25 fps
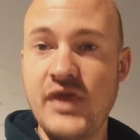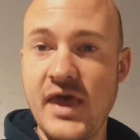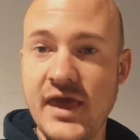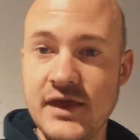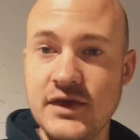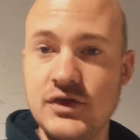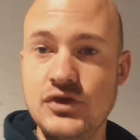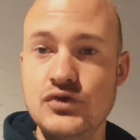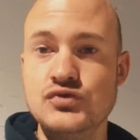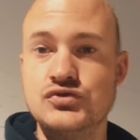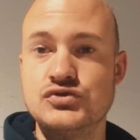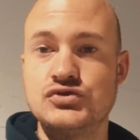
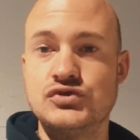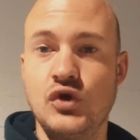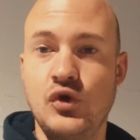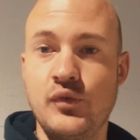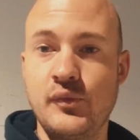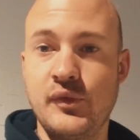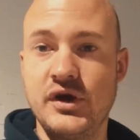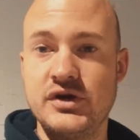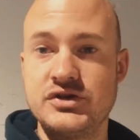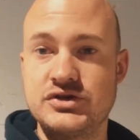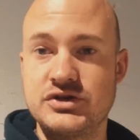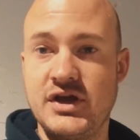Thank you so
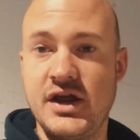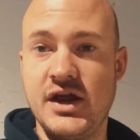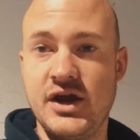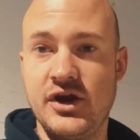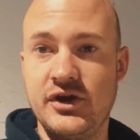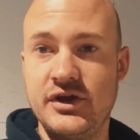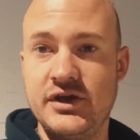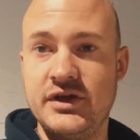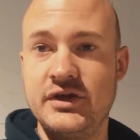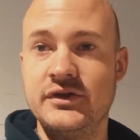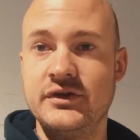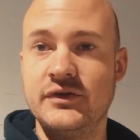much,
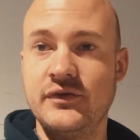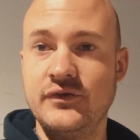Gary.